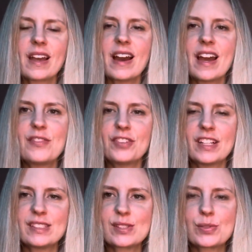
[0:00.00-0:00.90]
Hi
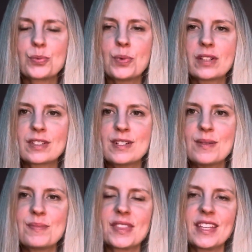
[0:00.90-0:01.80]
friends,
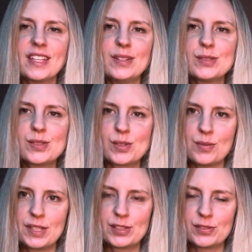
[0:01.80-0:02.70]
welcome. Thank you so
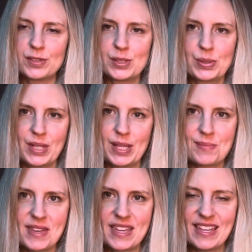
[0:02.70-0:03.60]
much for joining
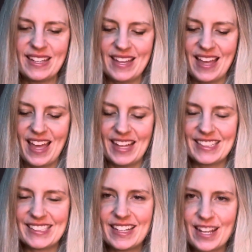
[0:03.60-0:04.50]
me.
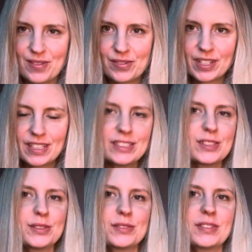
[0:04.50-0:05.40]
Today we're going to
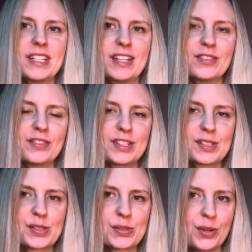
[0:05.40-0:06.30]
do a reading for
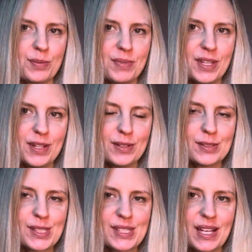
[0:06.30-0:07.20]
Scorpio,
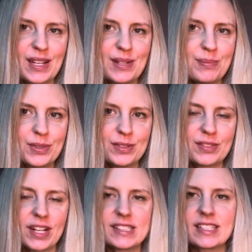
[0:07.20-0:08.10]
Sun, Moon,
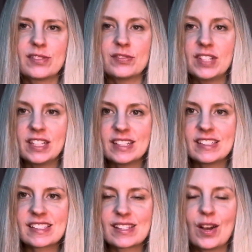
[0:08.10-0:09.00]
Rising, and
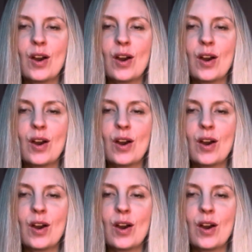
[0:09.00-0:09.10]
Venus,